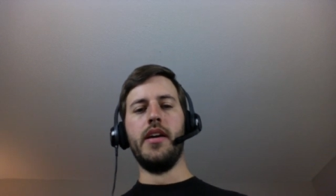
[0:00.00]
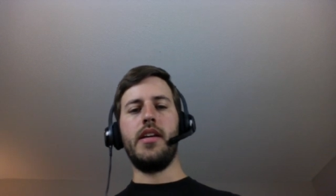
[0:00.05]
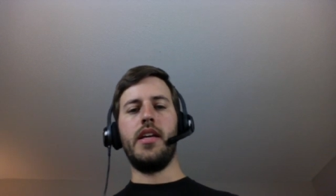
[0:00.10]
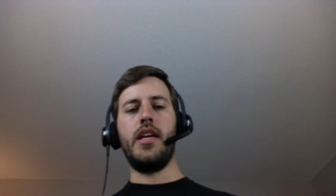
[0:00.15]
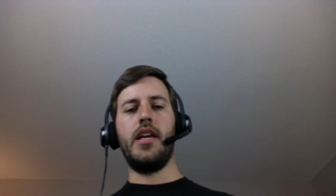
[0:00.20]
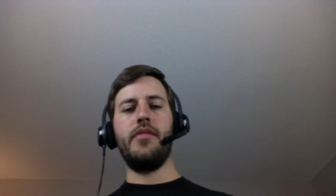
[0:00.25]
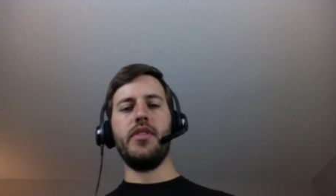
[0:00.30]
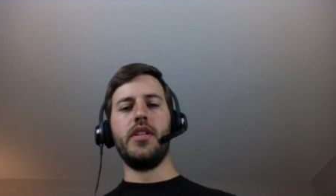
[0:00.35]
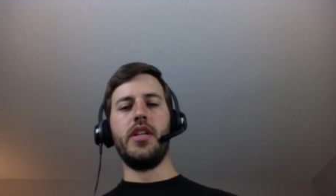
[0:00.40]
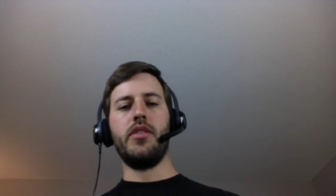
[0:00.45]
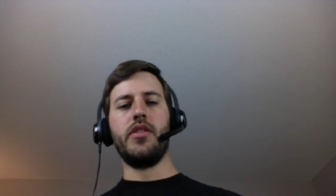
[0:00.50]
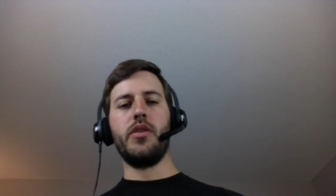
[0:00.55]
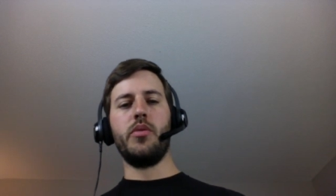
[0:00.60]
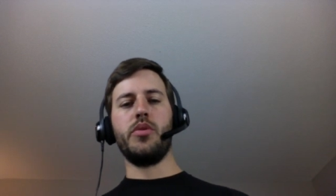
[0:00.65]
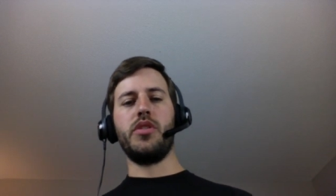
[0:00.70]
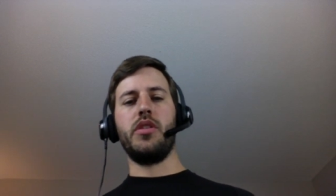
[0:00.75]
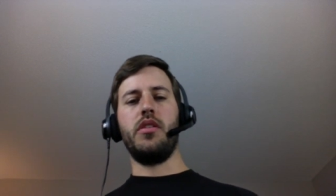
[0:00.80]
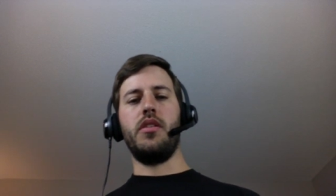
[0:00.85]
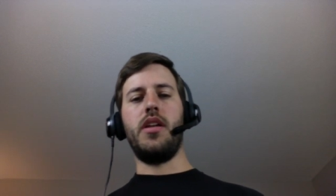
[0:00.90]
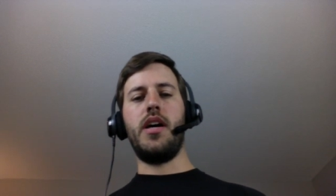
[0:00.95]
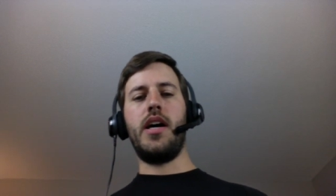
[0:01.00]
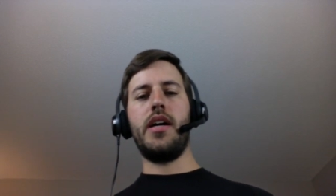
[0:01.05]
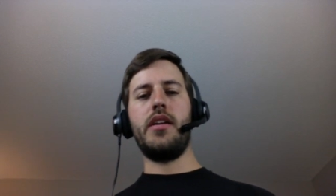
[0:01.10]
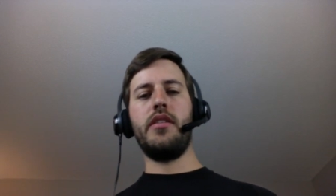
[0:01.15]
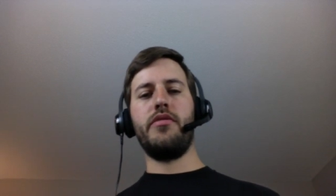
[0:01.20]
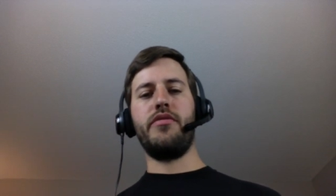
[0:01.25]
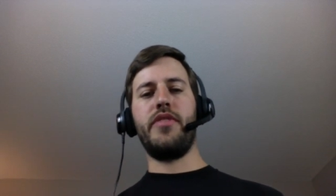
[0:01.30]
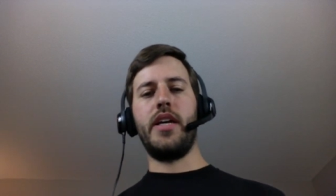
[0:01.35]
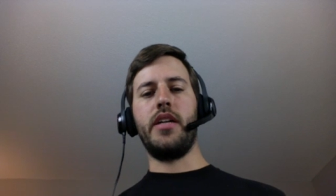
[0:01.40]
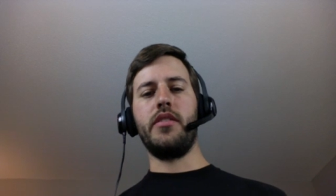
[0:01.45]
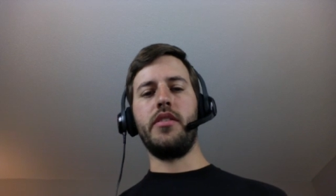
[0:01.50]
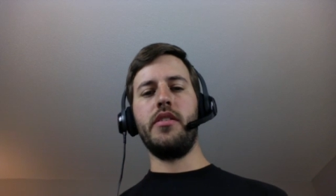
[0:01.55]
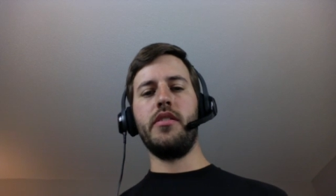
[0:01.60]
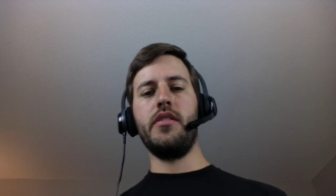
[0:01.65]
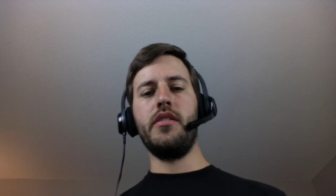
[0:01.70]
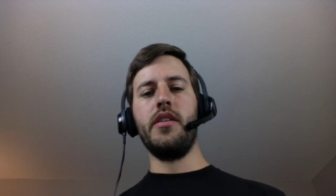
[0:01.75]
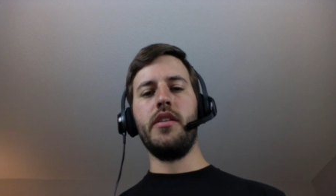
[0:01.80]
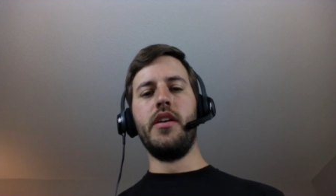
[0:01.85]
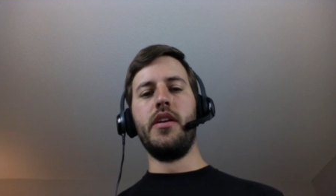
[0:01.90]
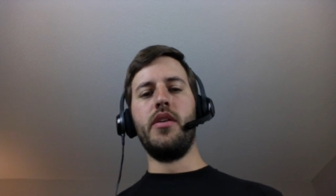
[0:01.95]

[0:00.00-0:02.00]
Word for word: even though there was a lot of failure,